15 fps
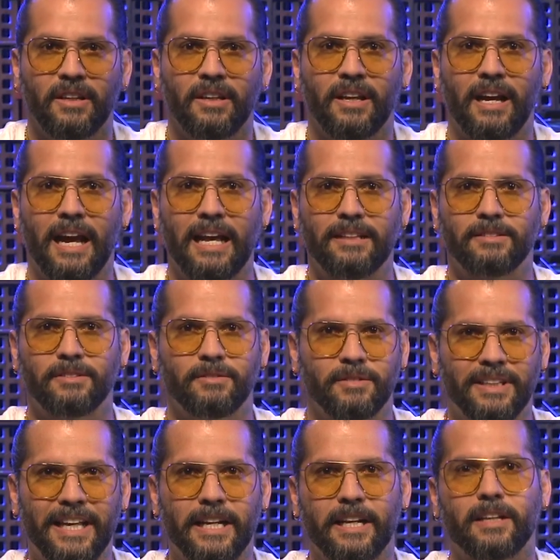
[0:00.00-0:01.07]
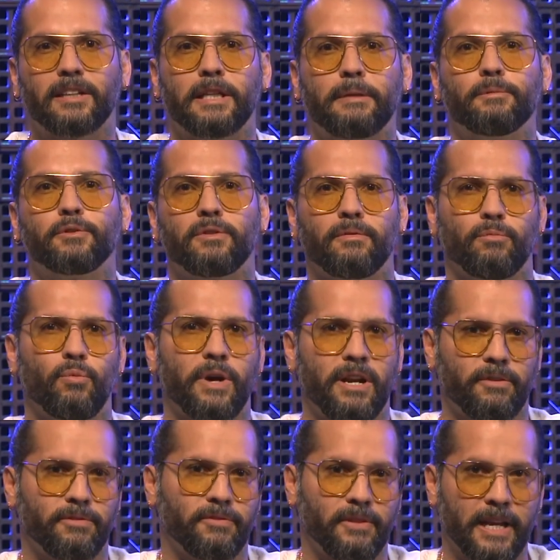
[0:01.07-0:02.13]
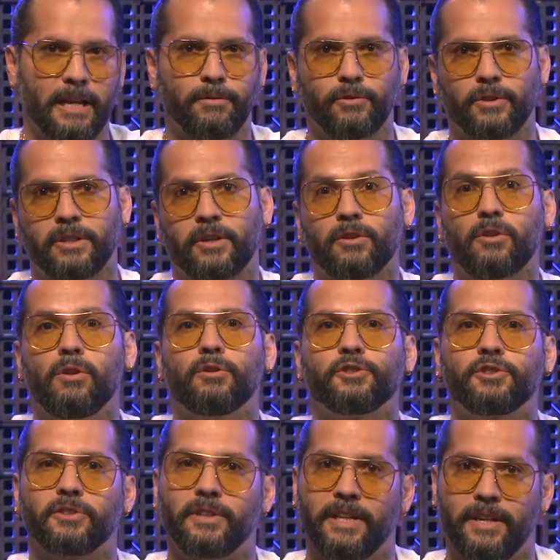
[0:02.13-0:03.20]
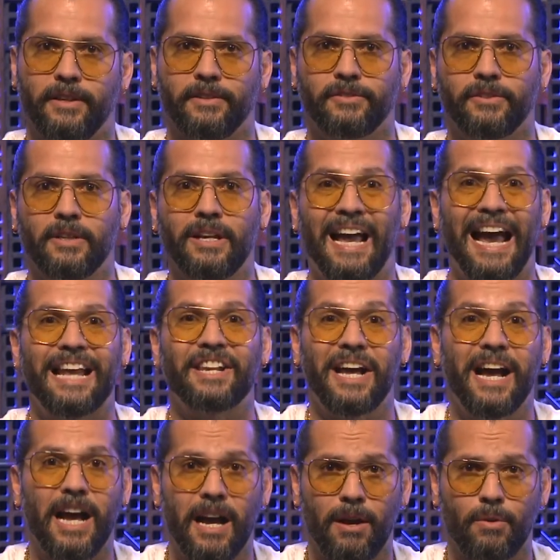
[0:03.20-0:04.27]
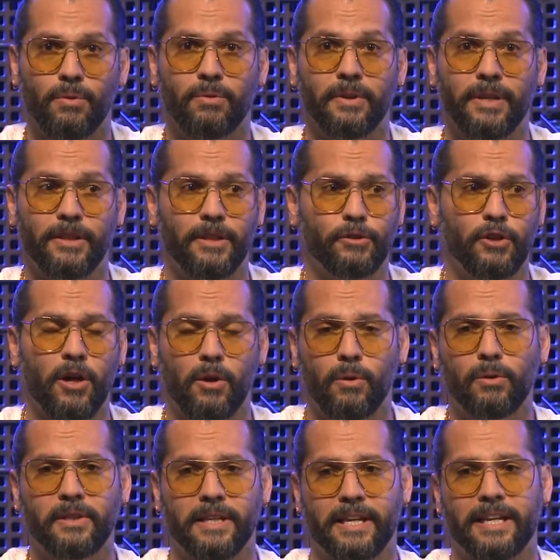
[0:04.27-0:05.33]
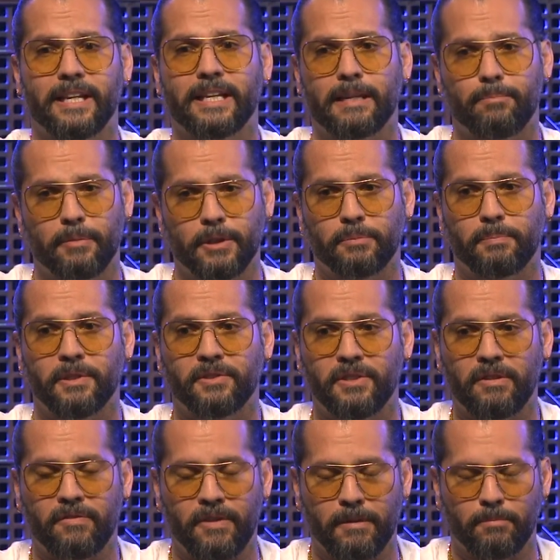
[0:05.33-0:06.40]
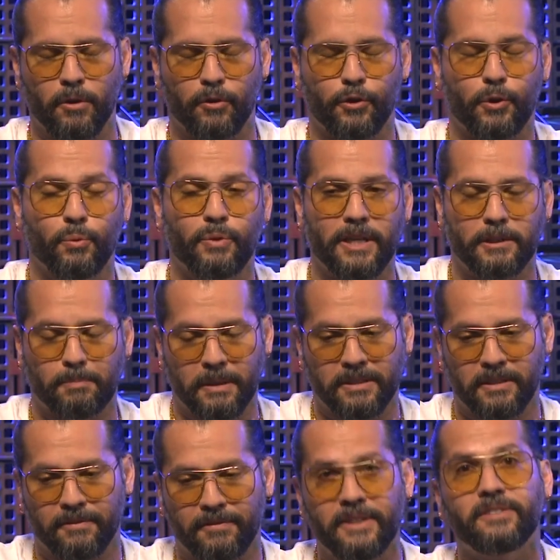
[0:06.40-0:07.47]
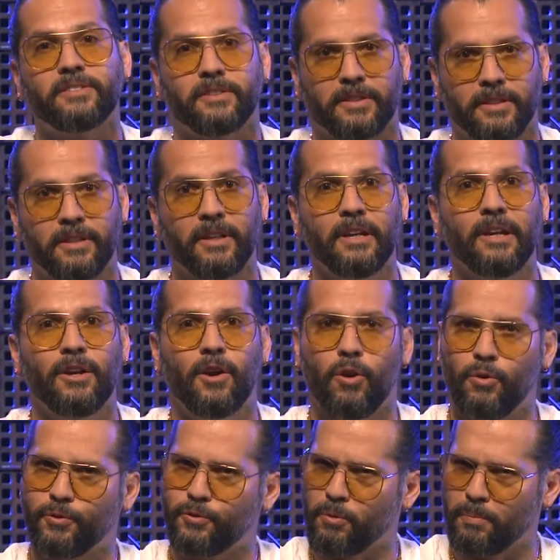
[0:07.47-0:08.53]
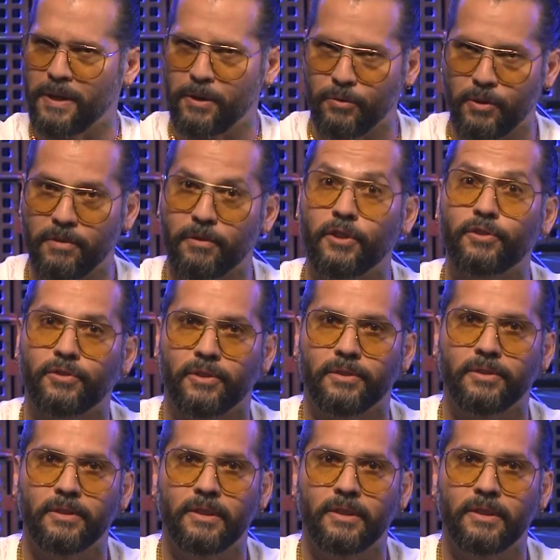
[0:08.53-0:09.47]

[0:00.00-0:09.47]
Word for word: and get a glimpse of what our flavor and our culture is and how not only it can be specific, but through that specificity also be universal.